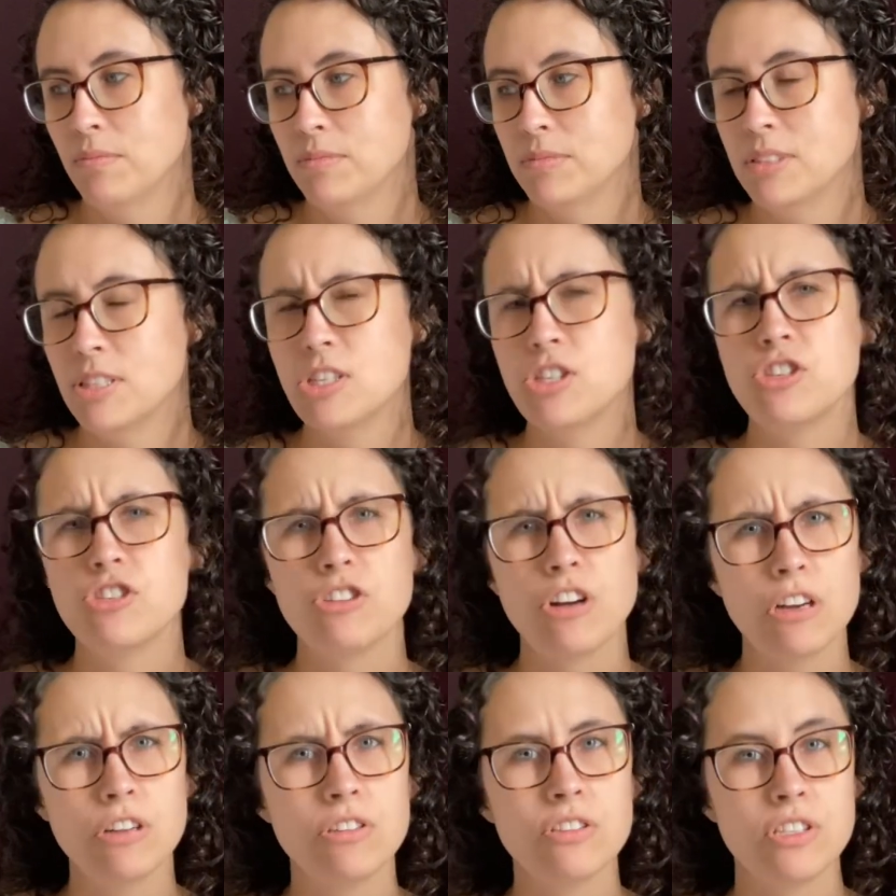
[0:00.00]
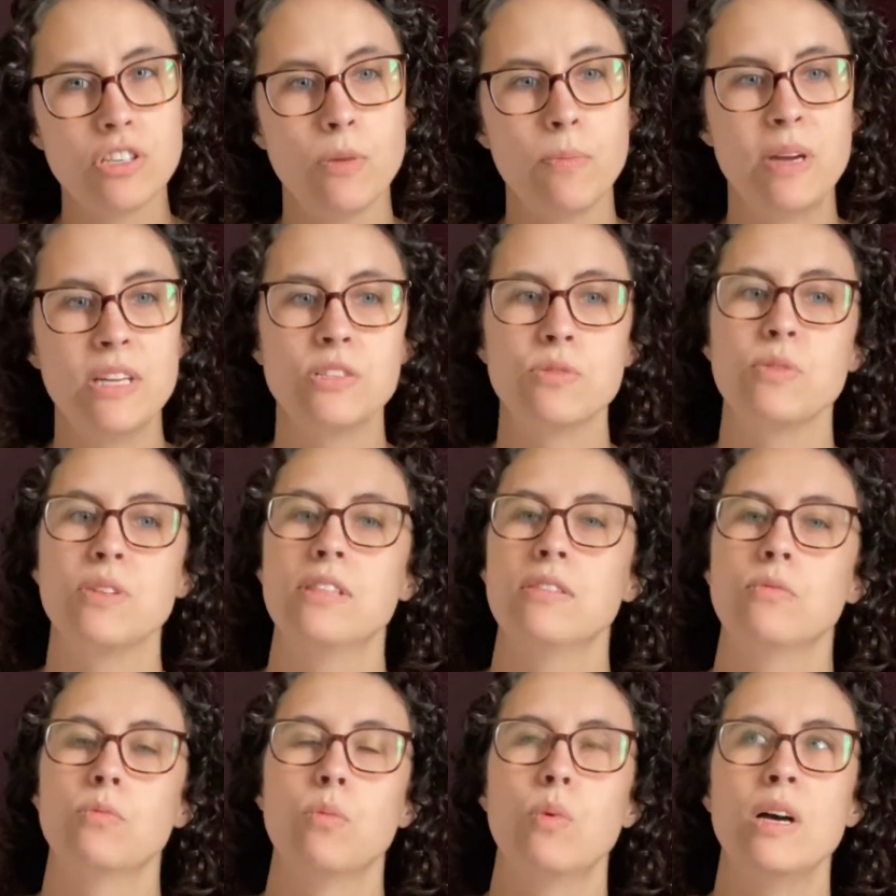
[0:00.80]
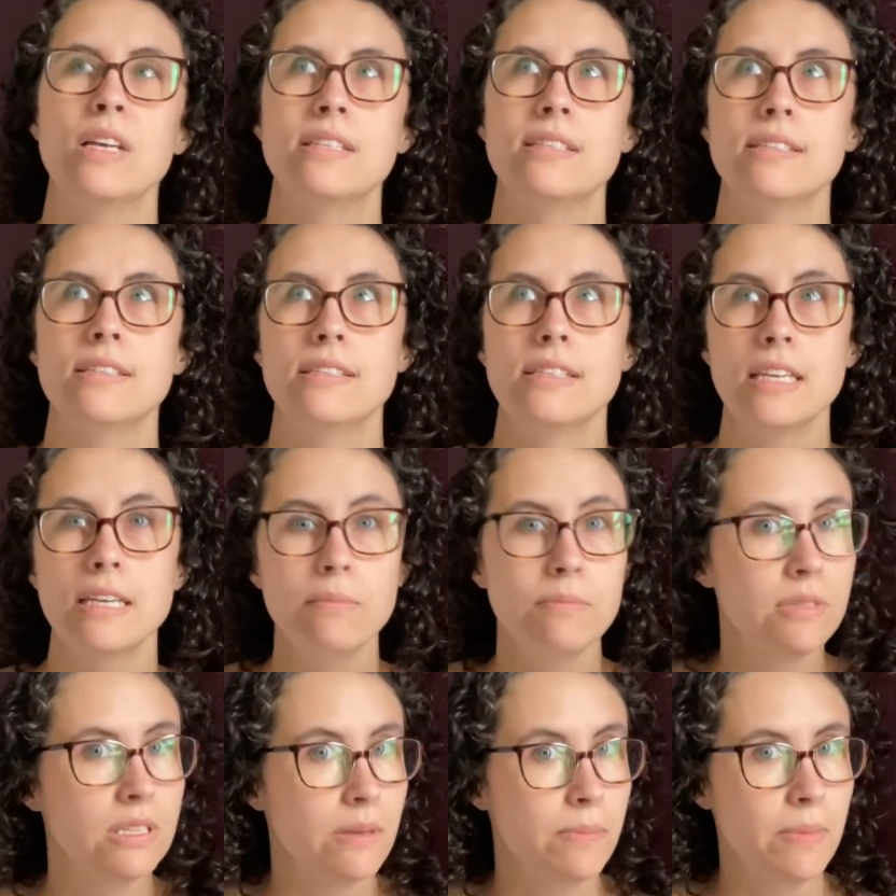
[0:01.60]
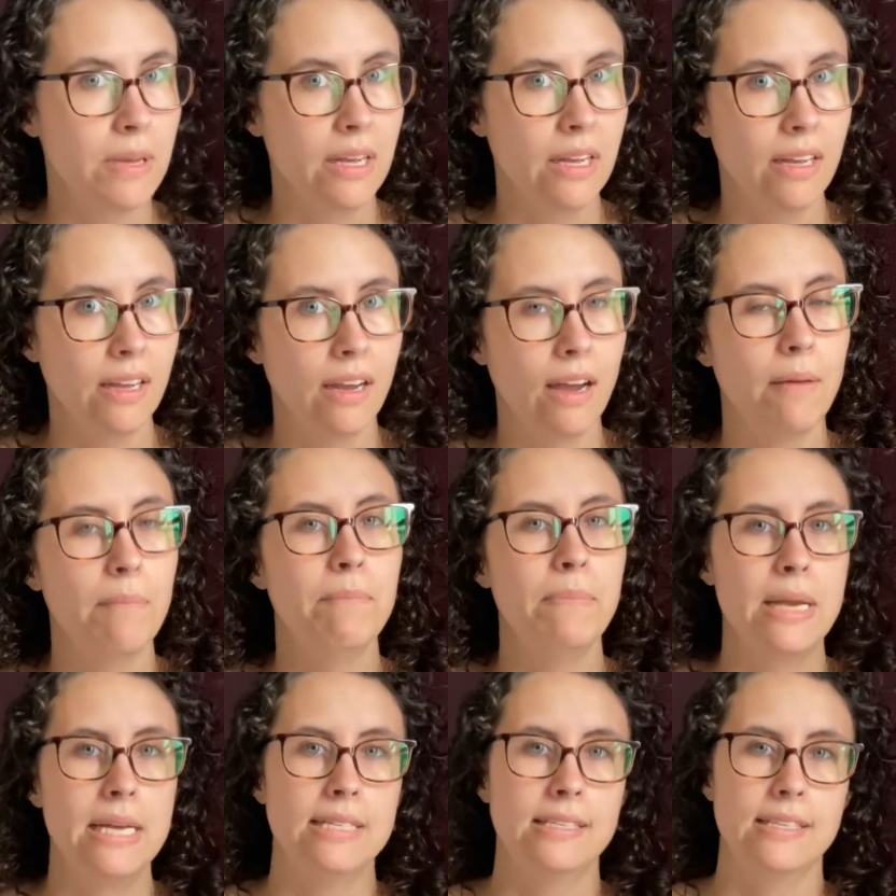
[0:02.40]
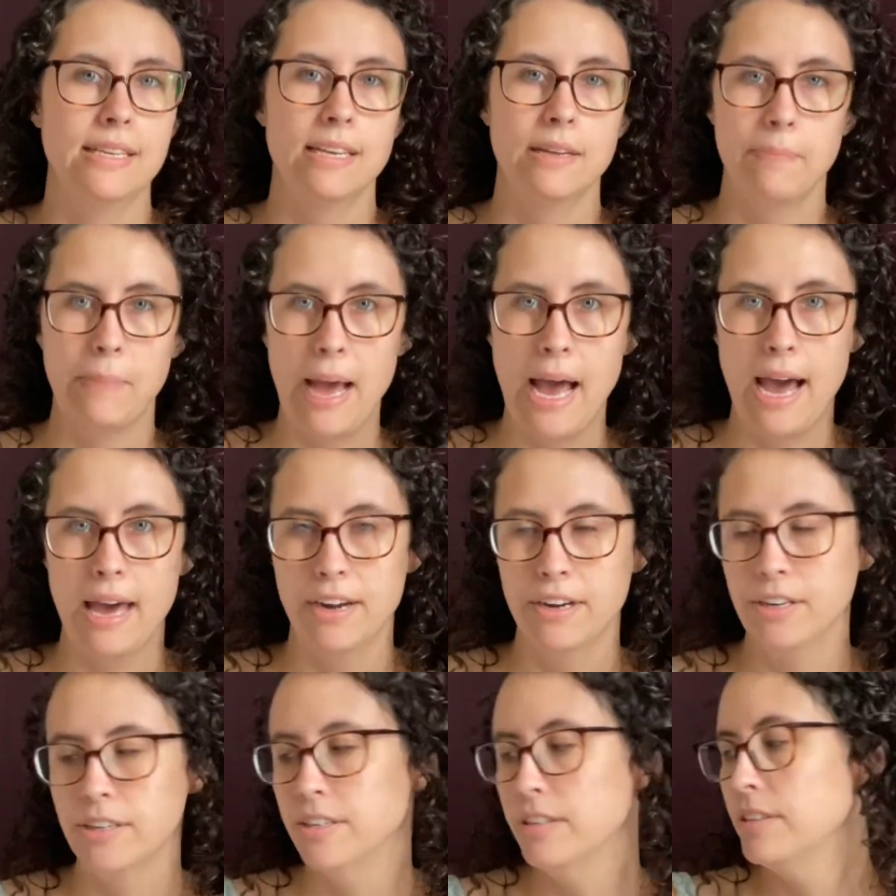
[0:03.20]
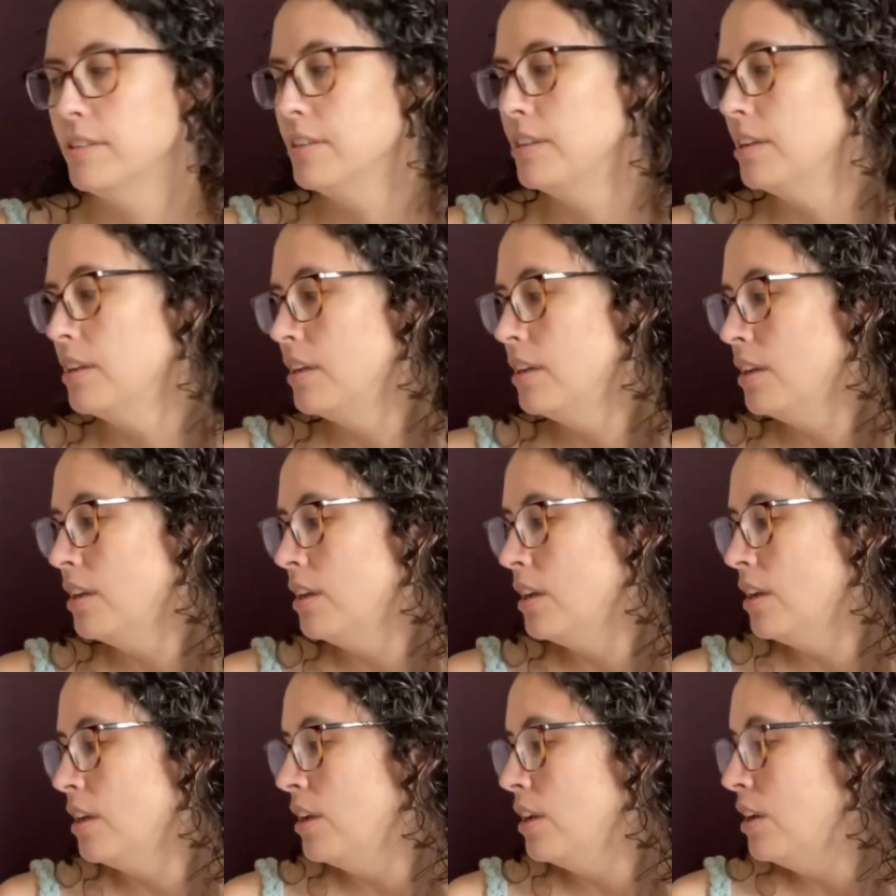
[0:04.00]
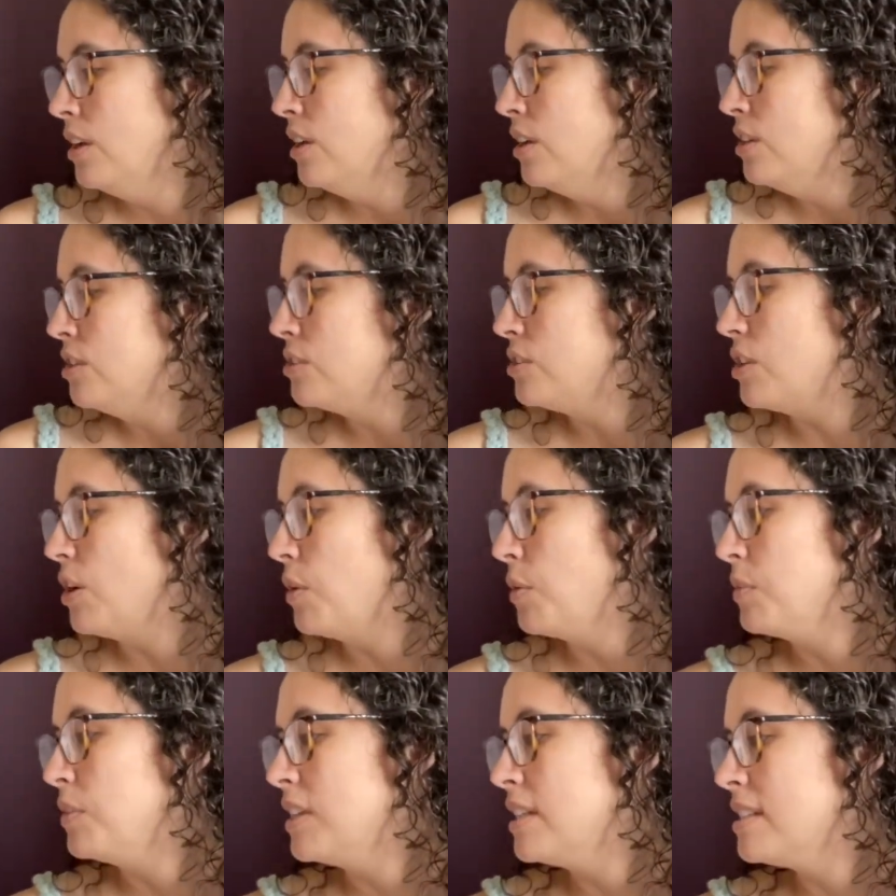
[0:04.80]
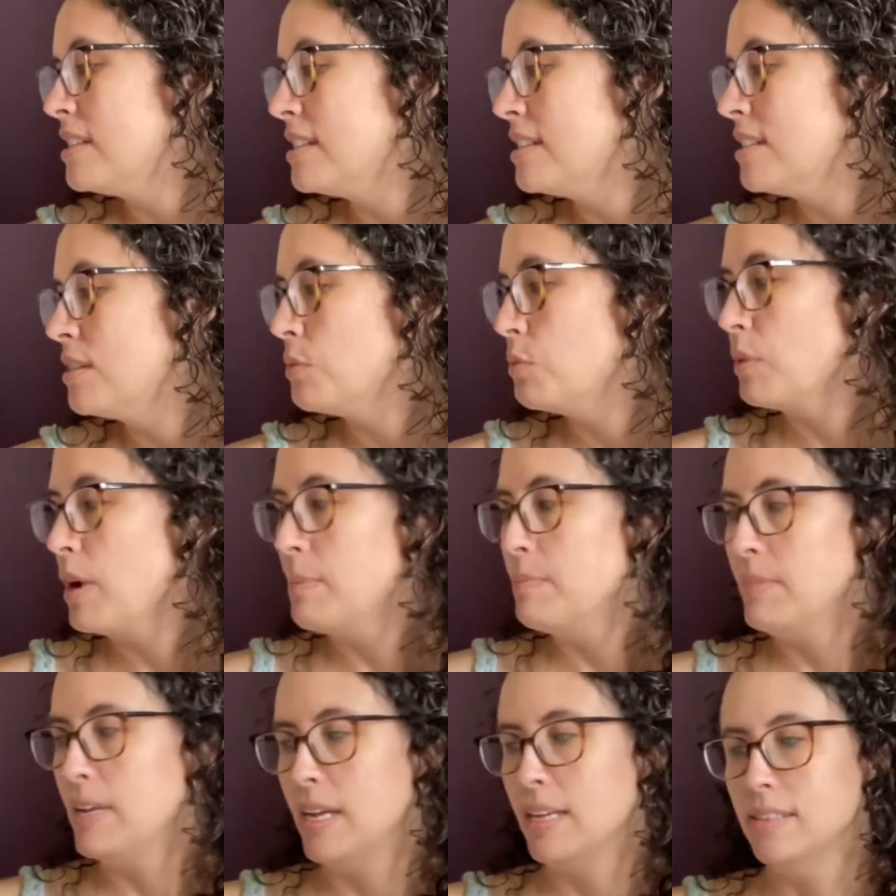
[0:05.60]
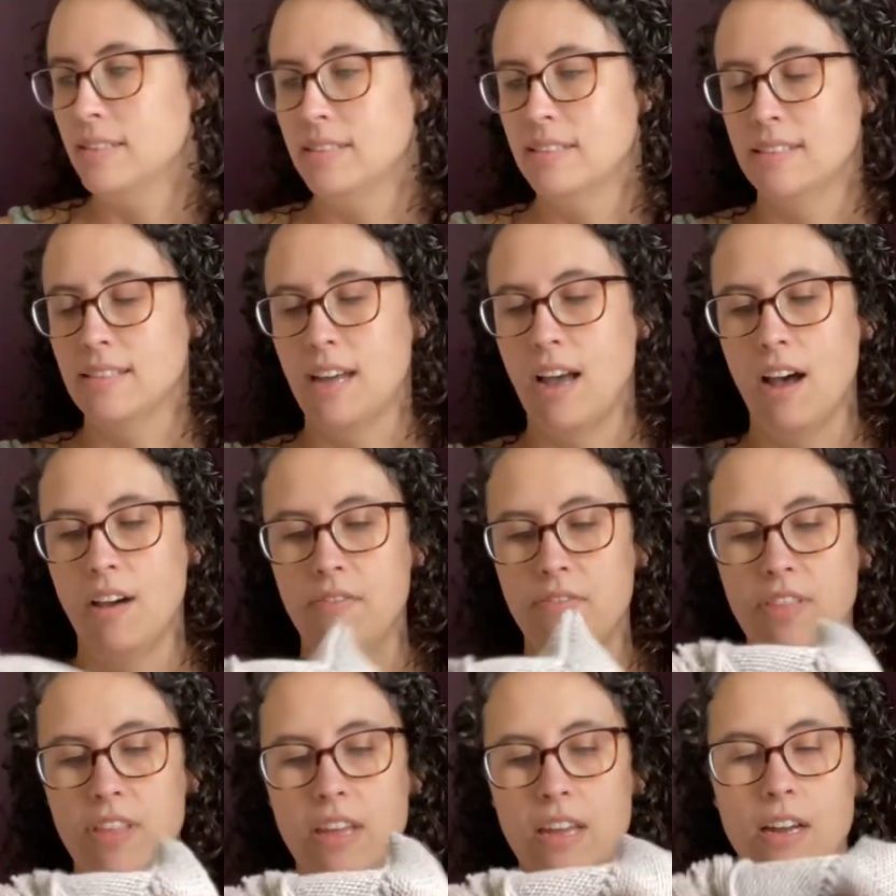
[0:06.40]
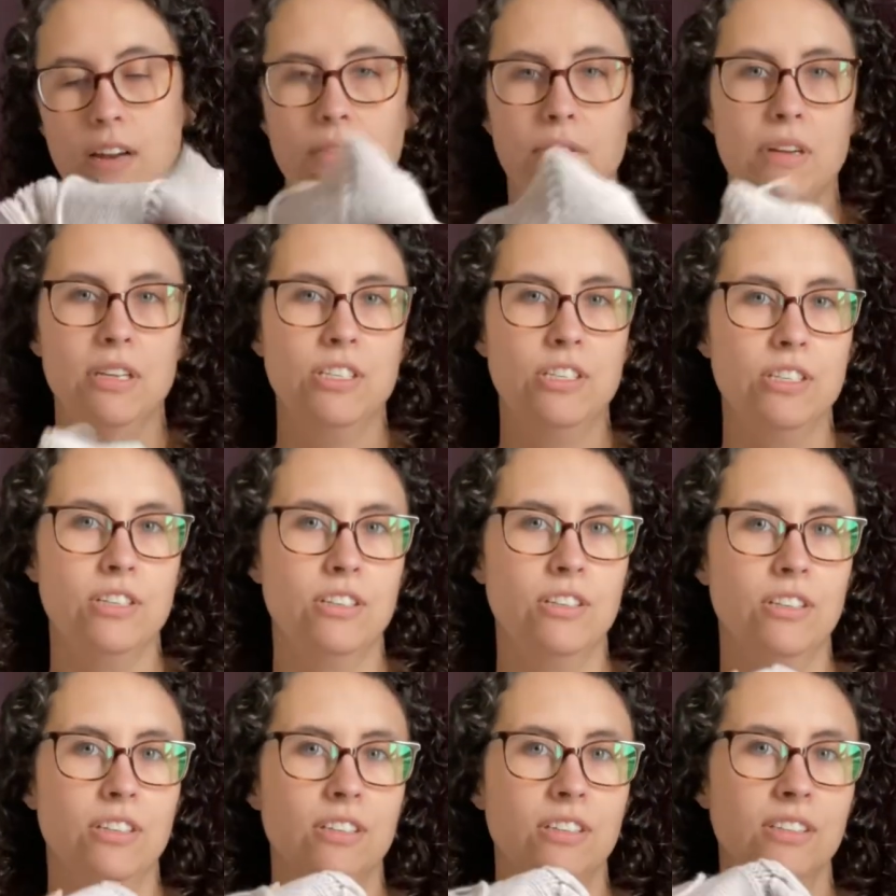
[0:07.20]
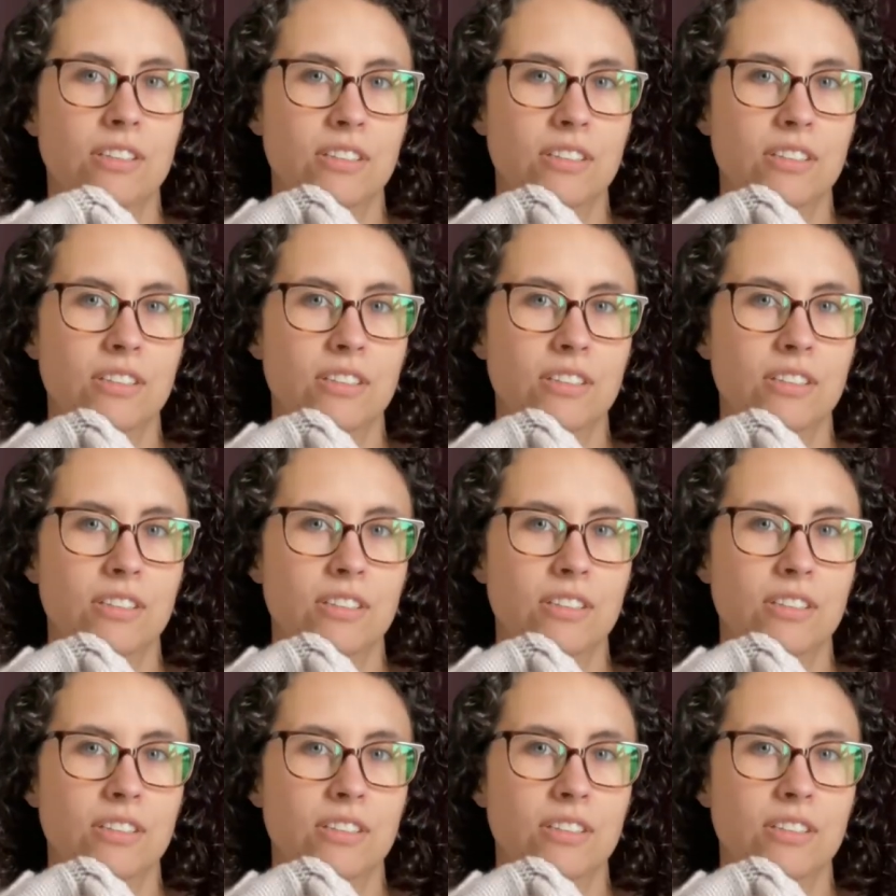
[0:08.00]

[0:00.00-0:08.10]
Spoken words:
To struggle so much with what seemed to be a basic pattern. So this is the remnants of the original